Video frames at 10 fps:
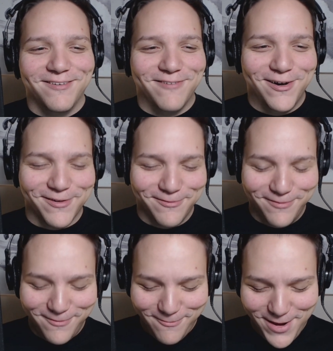
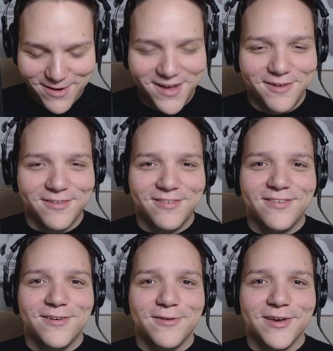Welcome. Man, Doug is
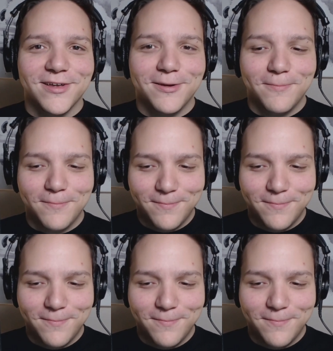so good.